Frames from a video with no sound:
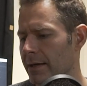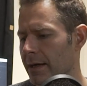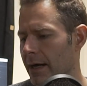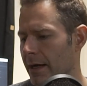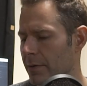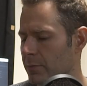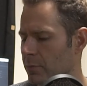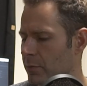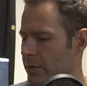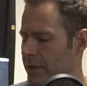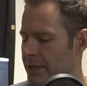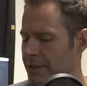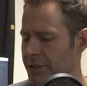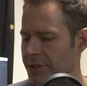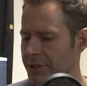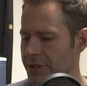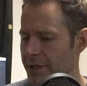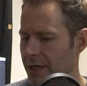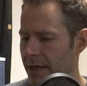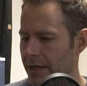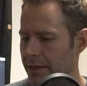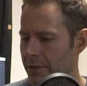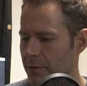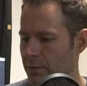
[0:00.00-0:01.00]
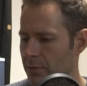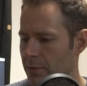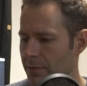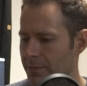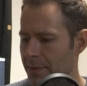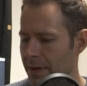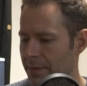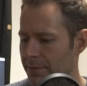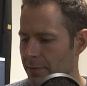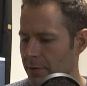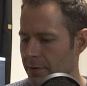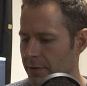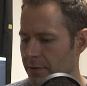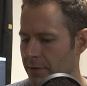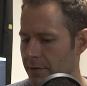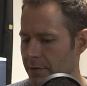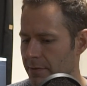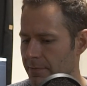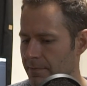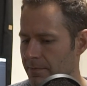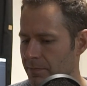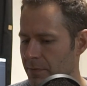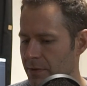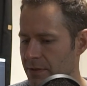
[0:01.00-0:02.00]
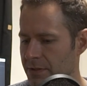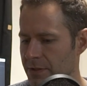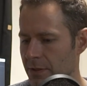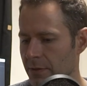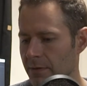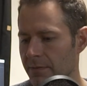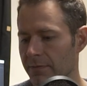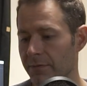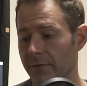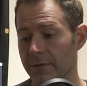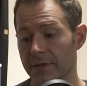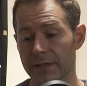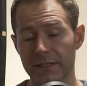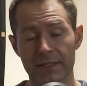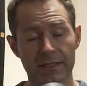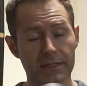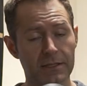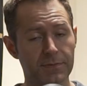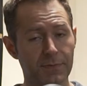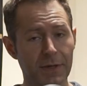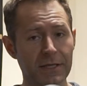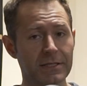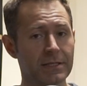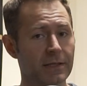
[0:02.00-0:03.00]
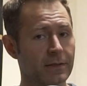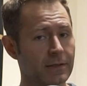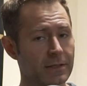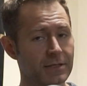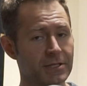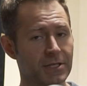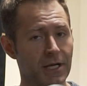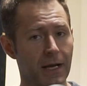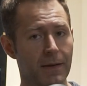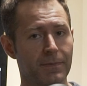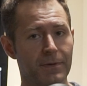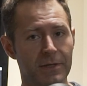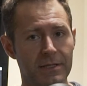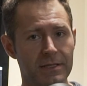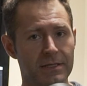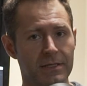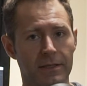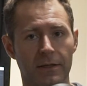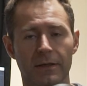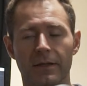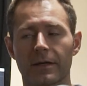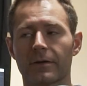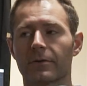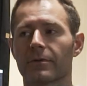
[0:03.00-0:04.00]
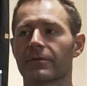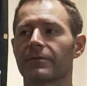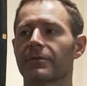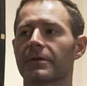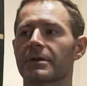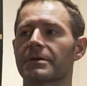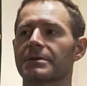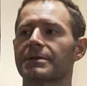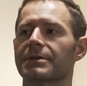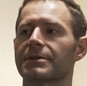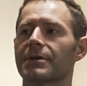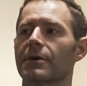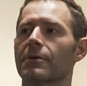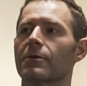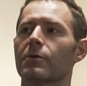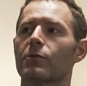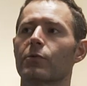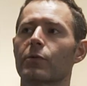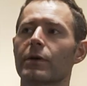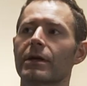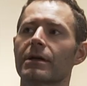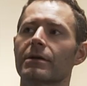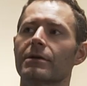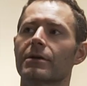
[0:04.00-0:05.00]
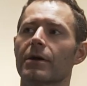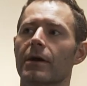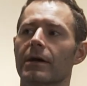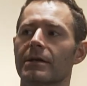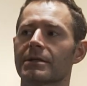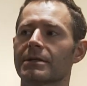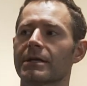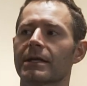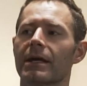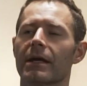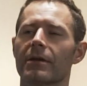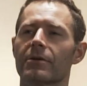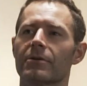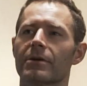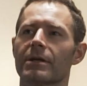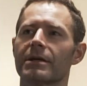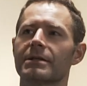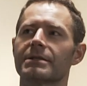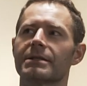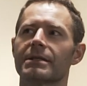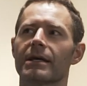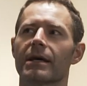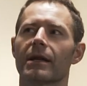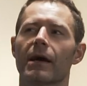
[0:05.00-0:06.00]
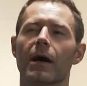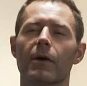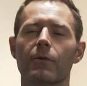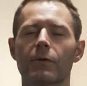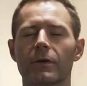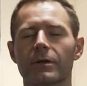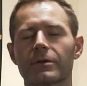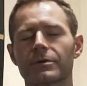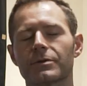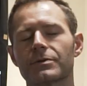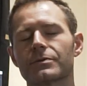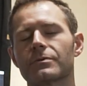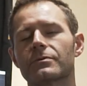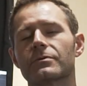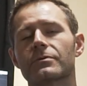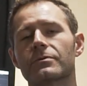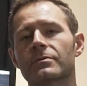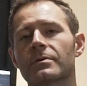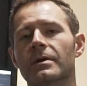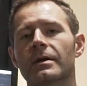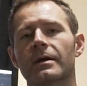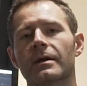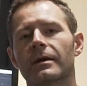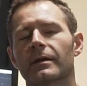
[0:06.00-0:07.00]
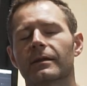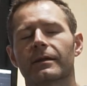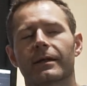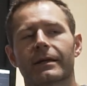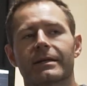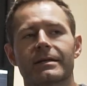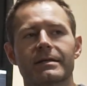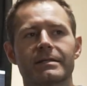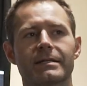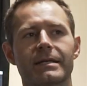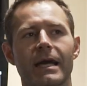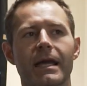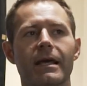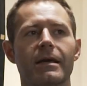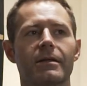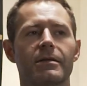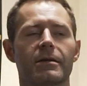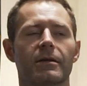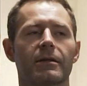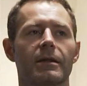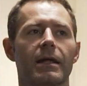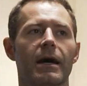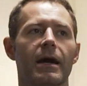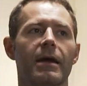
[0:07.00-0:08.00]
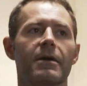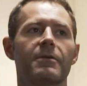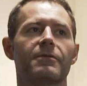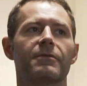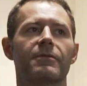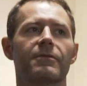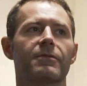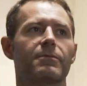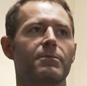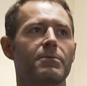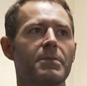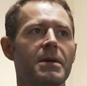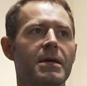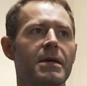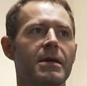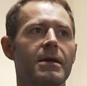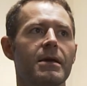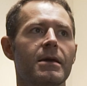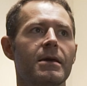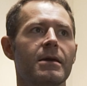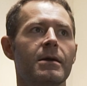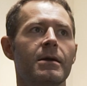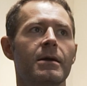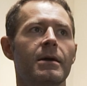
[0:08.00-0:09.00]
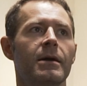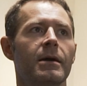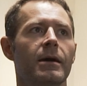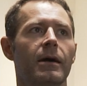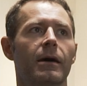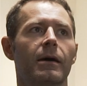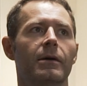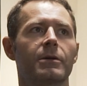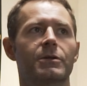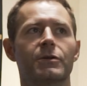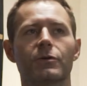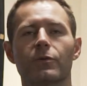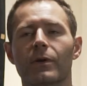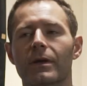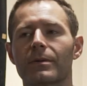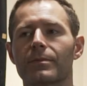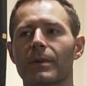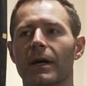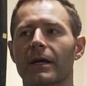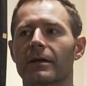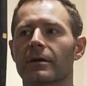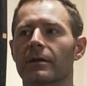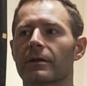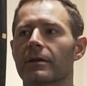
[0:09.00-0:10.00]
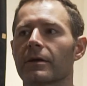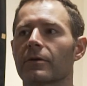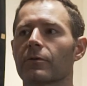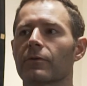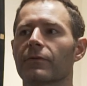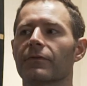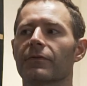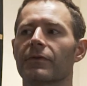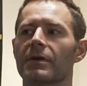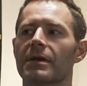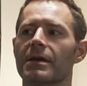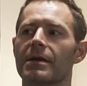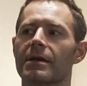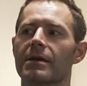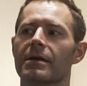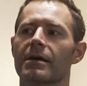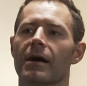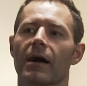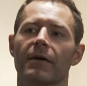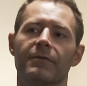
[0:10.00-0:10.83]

I wish I could remember the term for this. It's basically Japanese calligraphy. So we had gotten together and he said, I want to do like a day in the life, me doing my calligraphy.